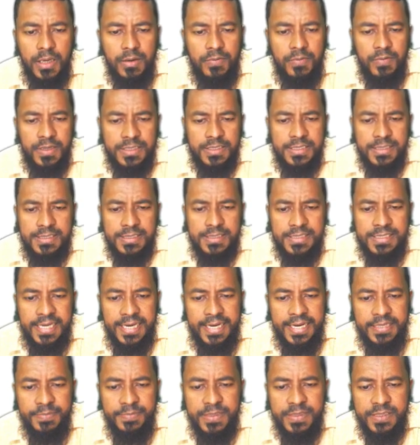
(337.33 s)
financial
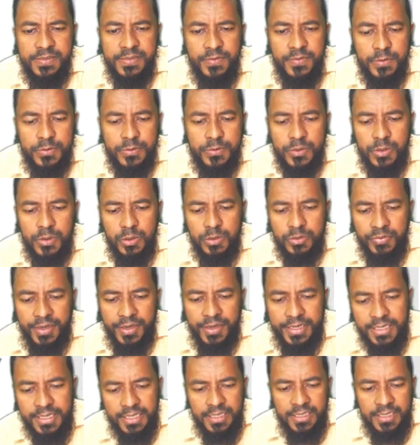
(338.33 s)
statements for sole
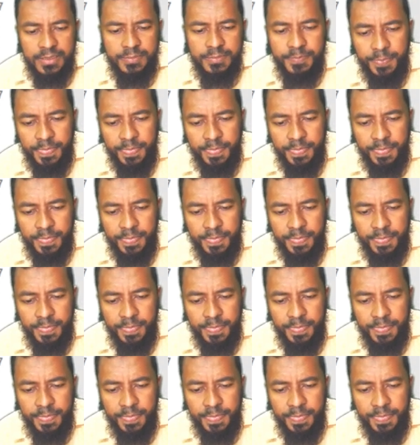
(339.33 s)
trader